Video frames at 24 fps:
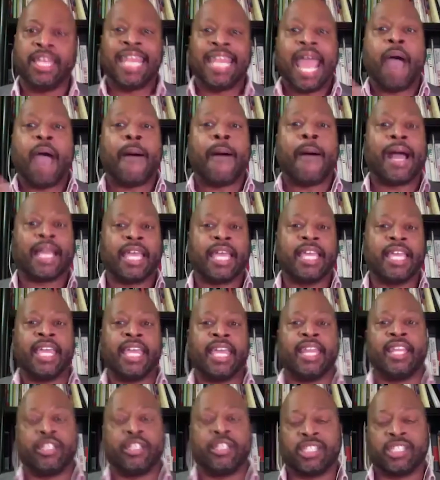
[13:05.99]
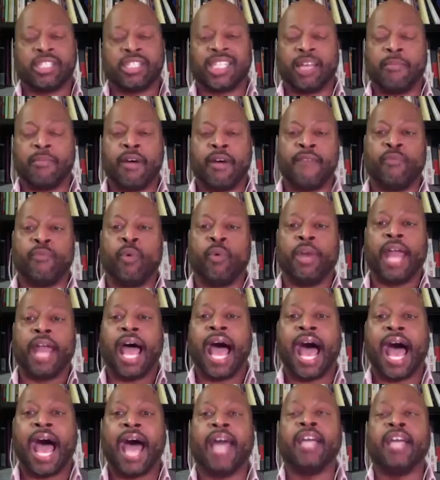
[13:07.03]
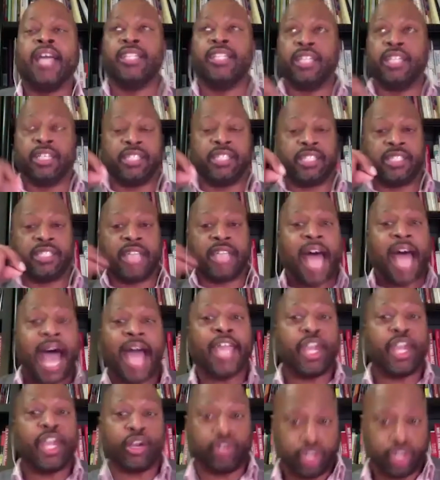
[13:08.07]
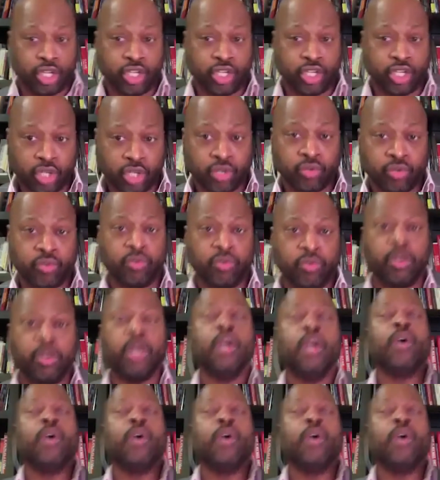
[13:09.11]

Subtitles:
Now I can get into some of what I desire to do,